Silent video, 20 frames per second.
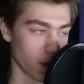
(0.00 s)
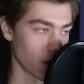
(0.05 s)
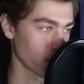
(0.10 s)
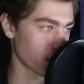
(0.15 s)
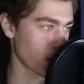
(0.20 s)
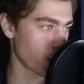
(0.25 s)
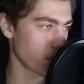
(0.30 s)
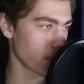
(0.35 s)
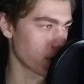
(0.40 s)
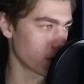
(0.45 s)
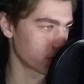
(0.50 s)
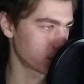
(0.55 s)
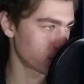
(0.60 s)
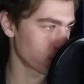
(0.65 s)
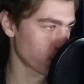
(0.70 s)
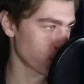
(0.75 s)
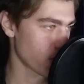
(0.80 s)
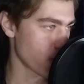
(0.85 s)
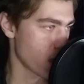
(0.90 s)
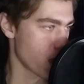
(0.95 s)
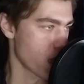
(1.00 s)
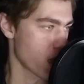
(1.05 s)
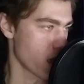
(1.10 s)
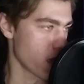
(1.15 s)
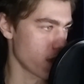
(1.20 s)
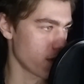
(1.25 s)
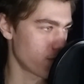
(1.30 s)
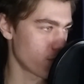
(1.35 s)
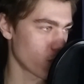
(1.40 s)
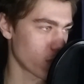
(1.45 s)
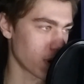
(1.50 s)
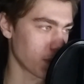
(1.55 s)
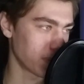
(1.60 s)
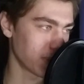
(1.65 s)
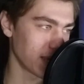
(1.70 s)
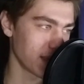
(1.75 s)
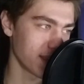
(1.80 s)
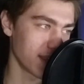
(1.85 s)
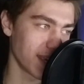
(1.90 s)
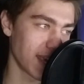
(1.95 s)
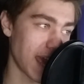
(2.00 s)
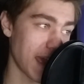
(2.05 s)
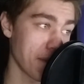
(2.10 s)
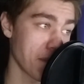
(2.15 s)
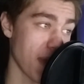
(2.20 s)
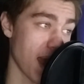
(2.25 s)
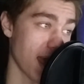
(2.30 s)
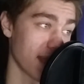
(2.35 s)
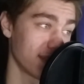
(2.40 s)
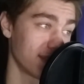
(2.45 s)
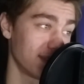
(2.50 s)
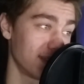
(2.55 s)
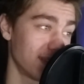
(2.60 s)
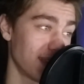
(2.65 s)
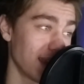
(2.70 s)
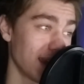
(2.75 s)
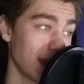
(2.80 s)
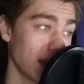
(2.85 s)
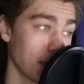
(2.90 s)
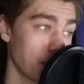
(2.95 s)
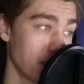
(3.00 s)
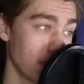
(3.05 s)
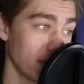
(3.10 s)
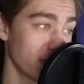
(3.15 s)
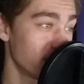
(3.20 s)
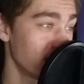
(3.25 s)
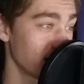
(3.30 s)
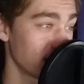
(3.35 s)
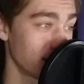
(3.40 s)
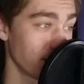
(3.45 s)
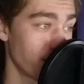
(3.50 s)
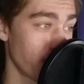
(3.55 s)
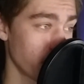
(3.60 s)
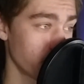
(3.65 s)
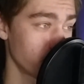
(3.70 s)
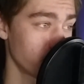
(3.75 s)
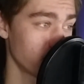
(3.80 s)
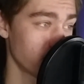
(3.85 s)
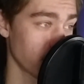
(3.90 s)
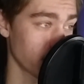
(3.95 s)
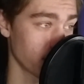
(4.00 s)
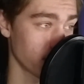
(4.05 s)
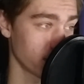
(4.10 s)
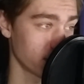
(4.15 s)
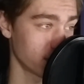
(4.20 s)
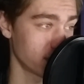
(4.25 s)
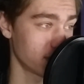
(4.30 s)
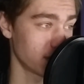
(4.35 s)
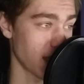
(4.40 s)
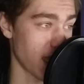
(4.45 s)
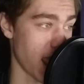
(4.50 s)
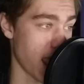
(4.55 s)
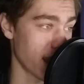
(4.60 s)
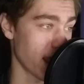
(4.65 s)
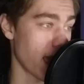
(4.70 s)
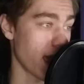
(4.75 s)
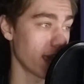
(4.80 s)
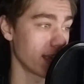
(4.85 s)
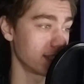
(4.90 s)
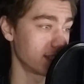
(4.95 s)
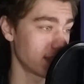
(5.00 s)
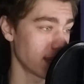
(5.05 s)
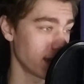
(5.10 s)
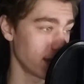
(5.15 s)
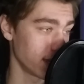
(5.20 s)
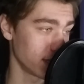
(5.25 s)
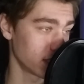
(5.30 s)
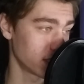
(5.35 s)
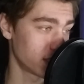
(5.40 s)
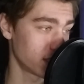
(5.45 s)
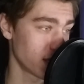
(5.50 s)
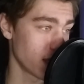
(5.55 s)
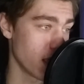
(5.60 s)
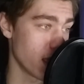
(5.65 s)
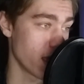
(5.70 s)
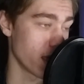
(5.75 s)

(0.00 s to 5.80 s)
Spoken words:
Okay, here we go. So if you want to play the game at 1080p 60 frames per second at high settings,